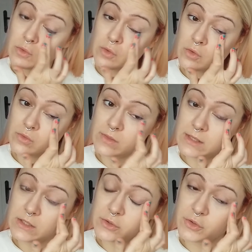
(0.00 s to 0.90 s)
You don't
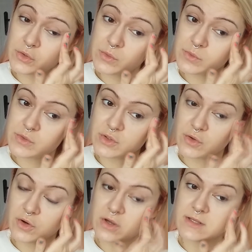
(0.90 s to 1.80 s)
need to use
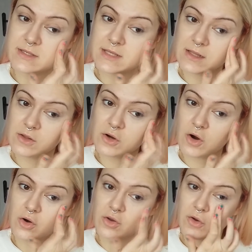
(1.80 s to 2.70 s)
your
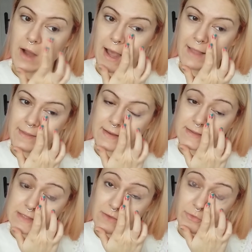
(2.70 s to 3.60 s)
concealer on your
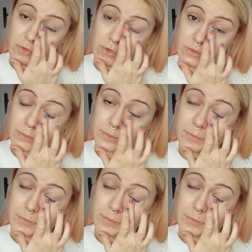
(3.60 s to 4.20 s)
eyelids if you're